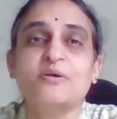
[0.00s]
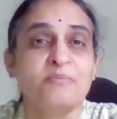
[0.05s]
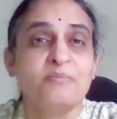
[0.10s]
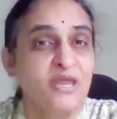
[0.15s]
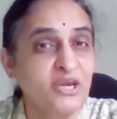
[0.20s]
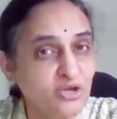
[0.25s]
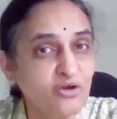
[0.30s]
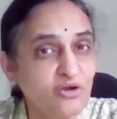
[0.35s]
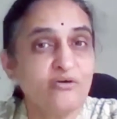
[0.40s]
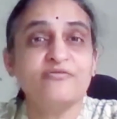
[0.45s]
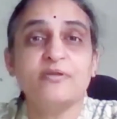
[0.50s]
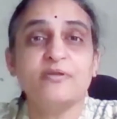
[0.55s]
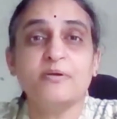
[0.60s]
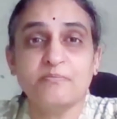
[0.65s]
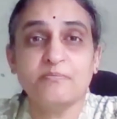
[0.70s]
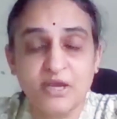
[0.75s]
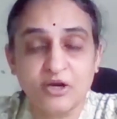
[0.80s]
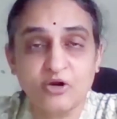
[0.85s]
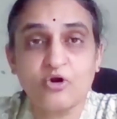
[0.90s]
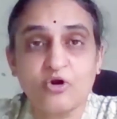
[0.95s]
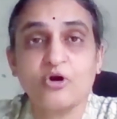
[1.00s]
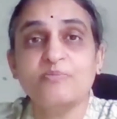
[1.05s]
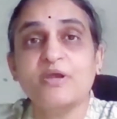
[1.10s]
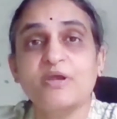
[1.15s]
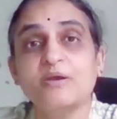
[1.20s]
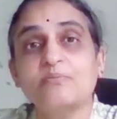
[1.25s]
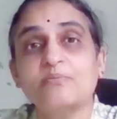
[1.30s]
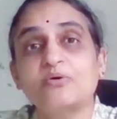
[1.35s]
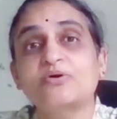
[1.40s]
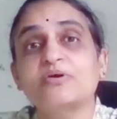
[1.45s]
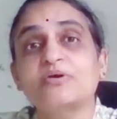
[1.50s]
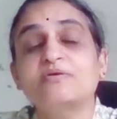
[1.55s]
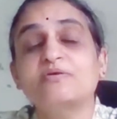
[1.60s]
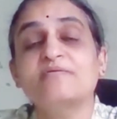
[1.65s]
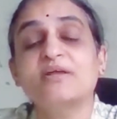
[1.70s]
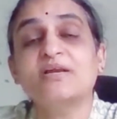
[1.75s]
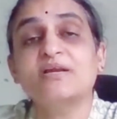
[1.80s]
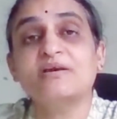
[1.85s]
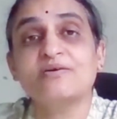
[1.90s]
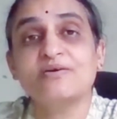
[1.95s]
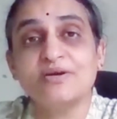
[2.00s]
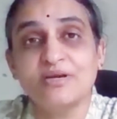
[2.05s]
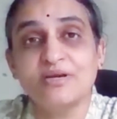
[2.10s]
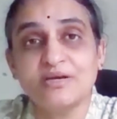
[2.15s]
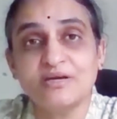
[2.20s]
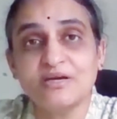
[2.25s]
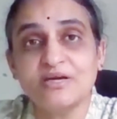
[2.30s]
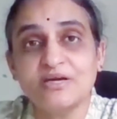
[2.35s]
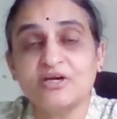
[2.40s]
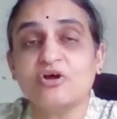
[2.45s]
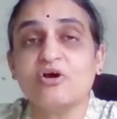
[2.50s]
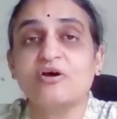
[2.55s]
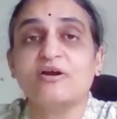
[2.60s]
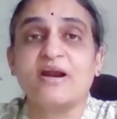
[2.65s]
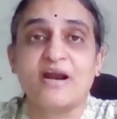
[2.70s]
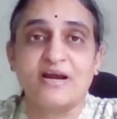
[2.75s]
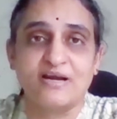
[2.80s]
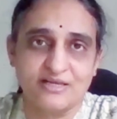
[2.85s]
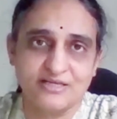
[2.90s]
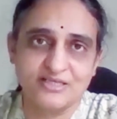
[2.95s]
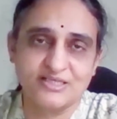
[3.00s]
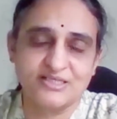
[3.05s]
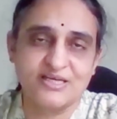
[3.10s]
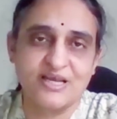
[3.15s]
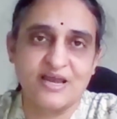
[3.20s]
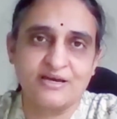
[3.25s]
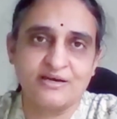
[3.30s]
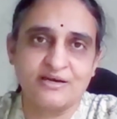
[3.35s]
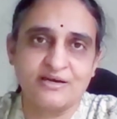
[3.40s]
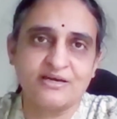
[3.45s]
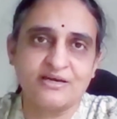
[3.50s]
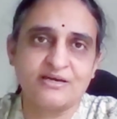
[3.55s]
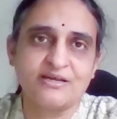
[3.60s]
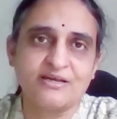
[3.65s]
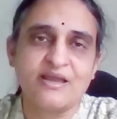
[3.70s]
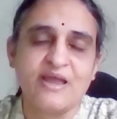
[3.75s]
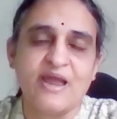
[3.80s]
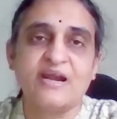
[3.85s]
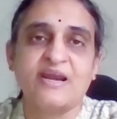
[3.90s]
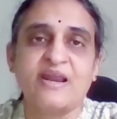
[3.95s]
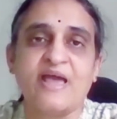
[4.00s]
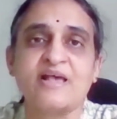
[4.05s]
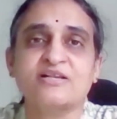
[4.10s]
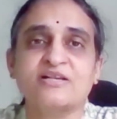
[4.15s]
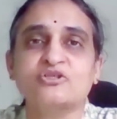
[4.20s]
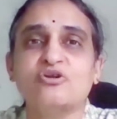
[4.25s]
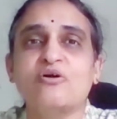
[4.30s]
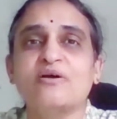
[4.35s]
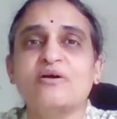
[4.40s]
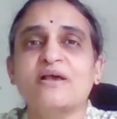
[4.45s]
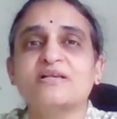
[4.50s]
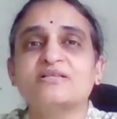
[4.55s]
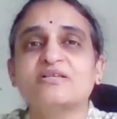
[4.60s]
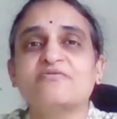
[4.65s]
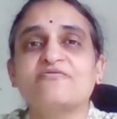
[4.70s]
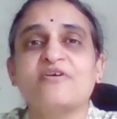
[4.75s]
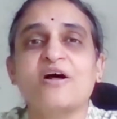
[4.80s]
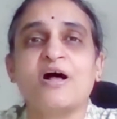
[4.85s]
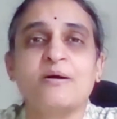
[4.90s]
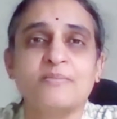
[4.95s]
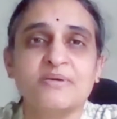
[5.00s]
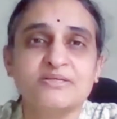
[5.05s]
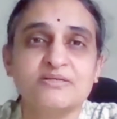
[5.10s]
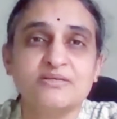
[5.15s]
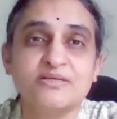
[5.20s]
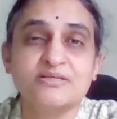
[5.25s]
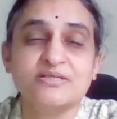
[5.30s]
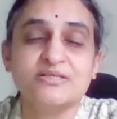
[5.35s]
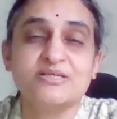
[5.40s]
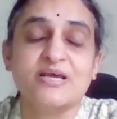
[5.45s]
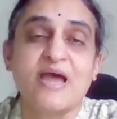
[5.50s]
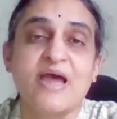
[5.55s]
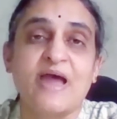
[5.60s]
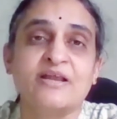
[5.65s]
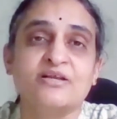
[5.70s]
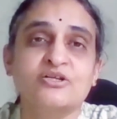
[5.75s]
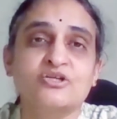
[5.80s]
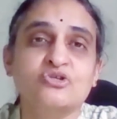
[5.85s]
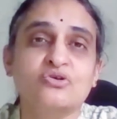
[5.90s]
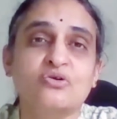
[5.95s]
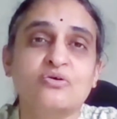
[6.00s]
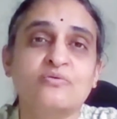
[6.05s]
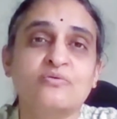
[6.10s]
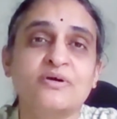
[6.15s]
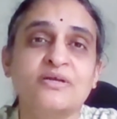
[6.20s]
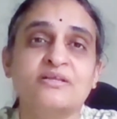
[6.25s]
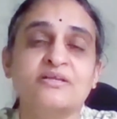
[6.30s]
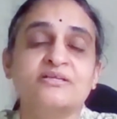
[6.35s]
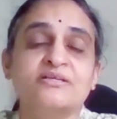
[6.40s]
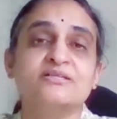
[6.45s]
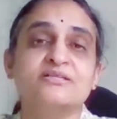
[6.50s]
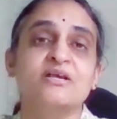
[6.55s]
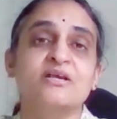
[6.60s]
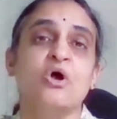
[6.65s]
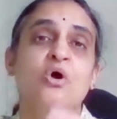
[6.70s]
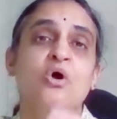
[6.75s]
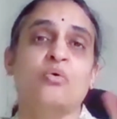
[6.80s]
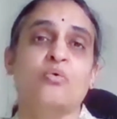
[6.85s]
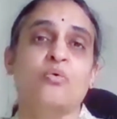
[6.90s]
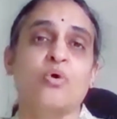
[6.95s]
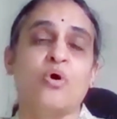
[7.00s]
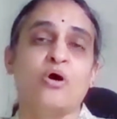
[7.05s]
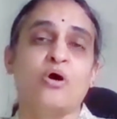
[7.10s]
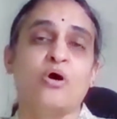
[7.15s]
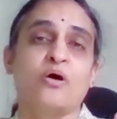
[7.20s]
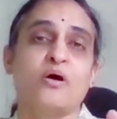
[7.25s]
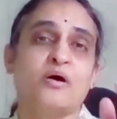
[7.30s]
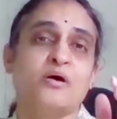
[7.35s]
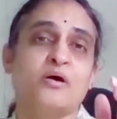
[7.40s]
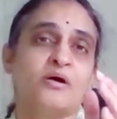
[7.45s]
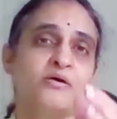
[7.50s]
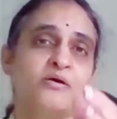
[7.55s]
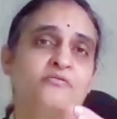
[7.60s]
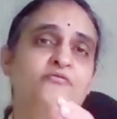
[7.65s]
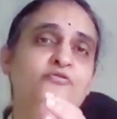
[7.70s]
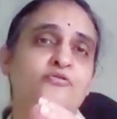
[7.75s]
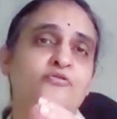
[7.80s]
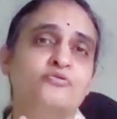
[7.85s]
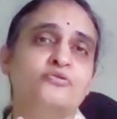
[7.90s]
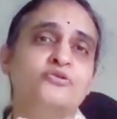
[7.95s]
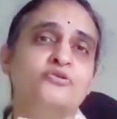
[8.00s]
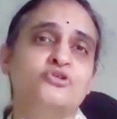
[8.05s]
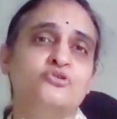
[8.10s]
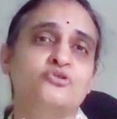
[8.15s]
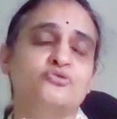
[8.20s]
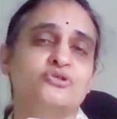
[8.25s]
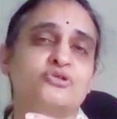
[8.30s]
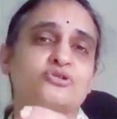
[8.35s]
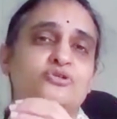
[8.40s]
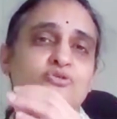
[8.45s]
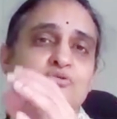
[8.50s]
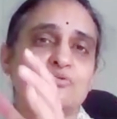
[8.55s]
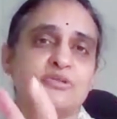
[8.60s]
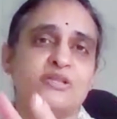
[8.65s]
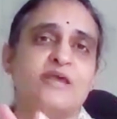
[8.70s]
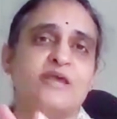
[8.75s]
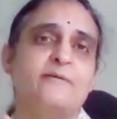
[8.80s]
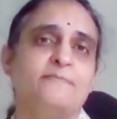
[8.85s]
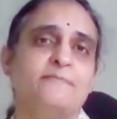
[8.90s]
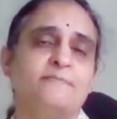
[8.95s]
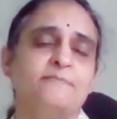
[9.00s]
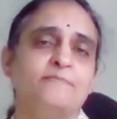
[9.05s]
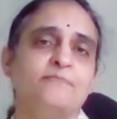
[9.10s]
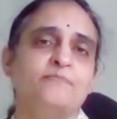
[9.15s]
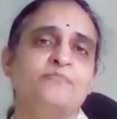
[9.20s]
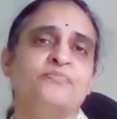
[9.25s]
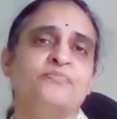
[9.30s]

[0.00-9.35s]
many of them may not be able to even read it or understand it. And as long as the pharmacist hands over this fruit juice to them,